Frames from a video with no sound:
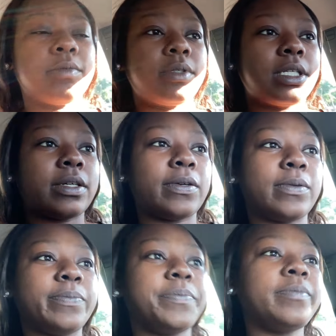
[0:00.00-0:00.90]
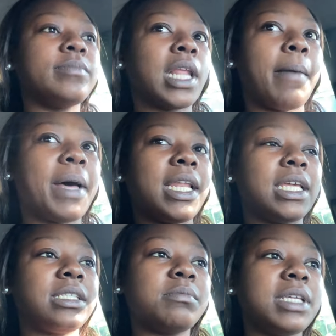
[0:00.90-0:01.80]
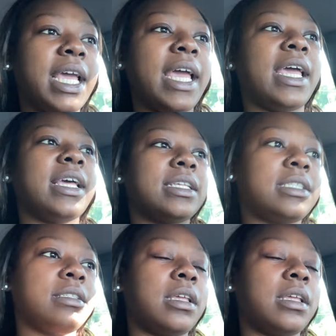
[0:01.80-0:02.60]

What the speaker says: So I'm about to get some gas,